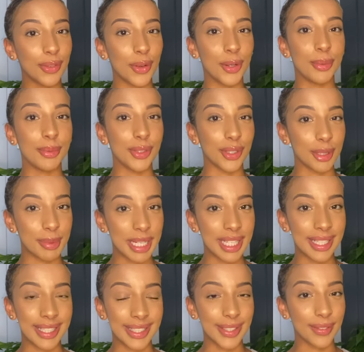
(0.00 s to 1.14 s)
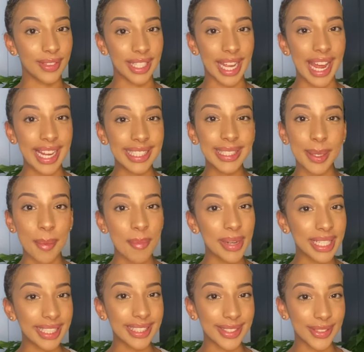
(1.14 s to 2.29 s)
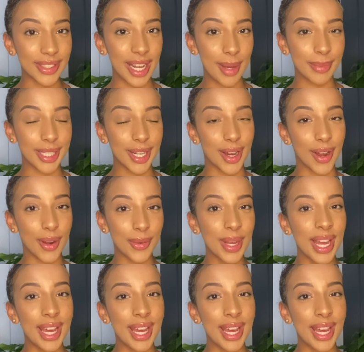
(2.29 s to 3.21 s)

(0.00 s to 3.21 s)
formed your opinions of the case, please do let me know,